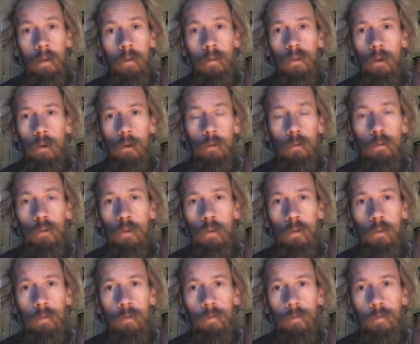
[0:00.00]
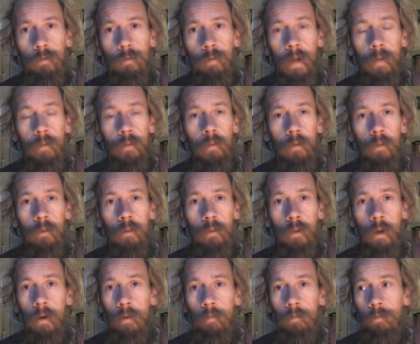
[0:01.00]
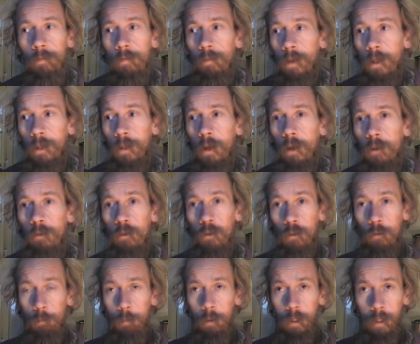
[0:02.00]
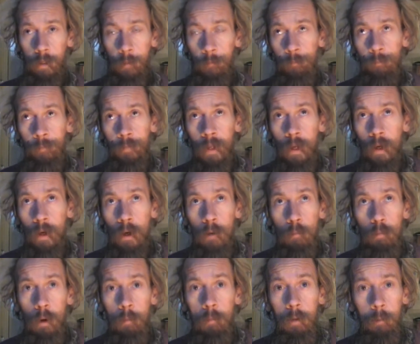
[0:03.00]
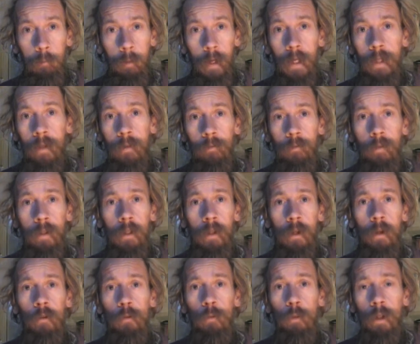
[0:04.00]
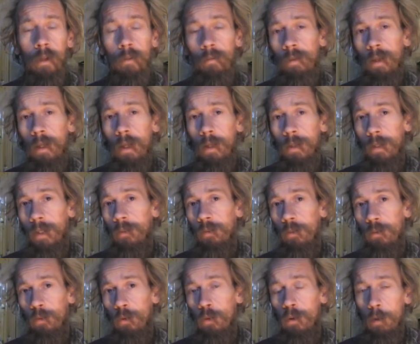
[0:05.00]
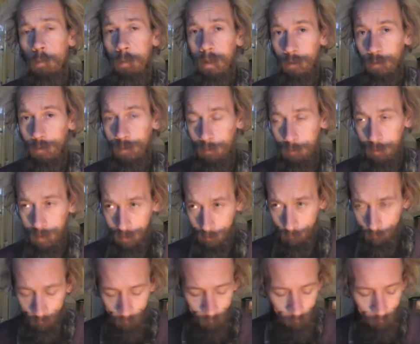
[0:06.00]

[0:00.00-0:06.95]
no sort of fancy stuff, and I'll just be probably making videos when I feel I need to talk about something.